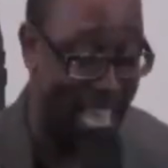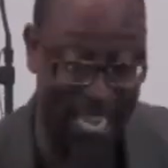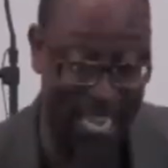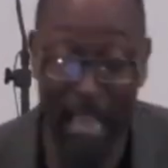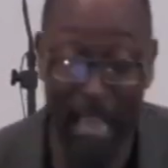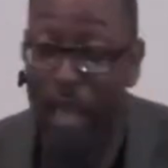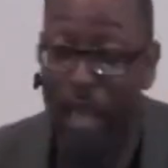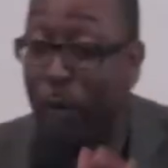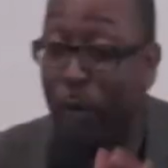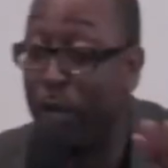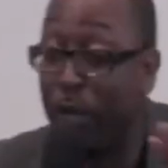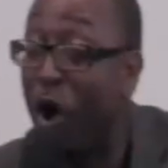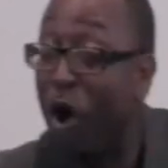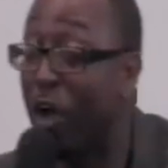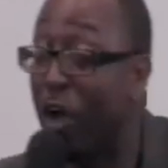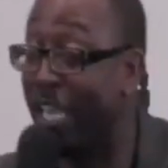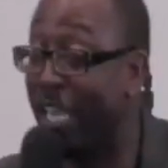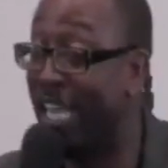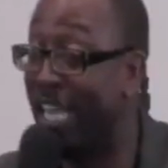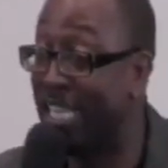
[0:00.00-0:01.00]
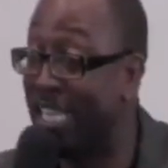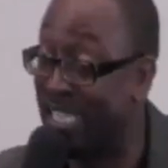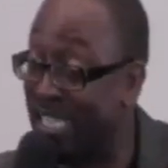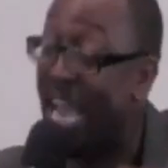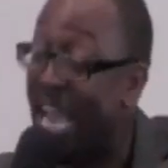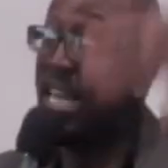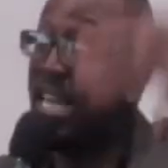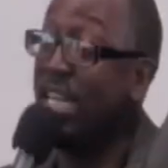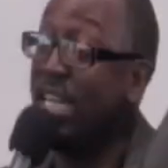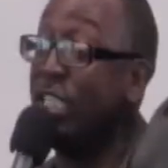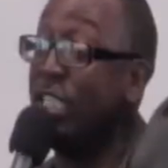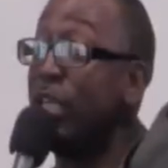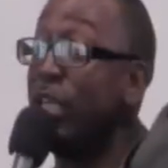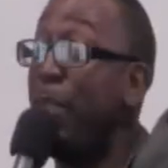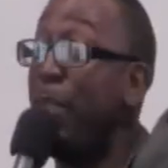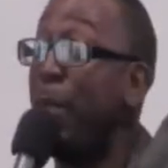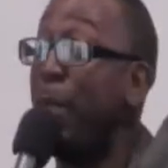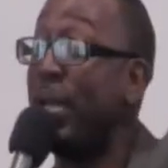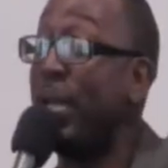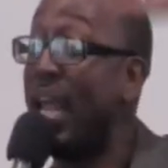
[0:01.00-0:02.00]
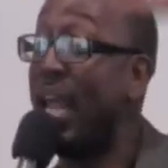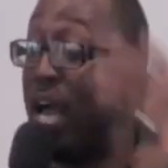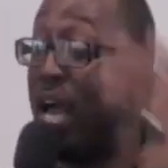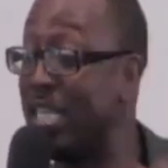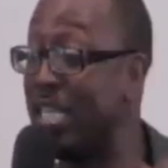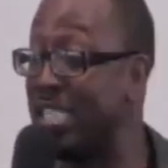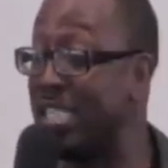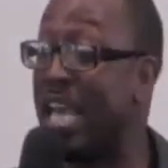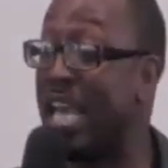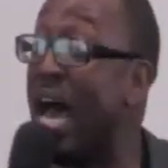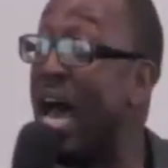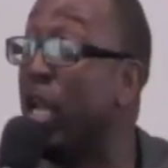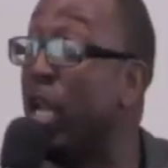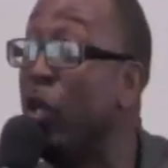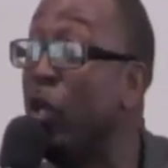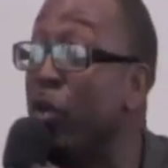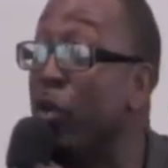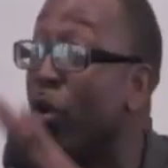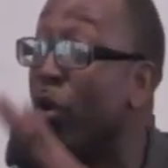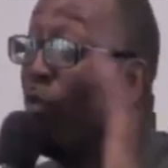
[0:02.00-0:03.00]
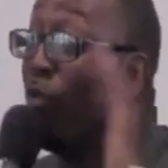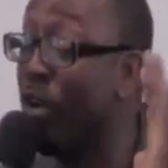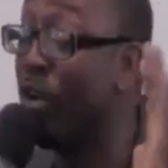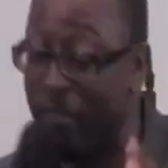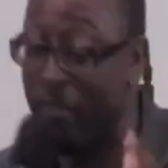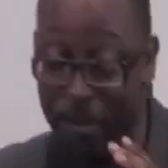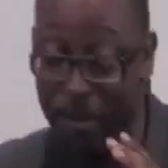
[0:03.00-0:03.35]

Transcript: And we all could get excited and jump up and down and say hallelujah and run around the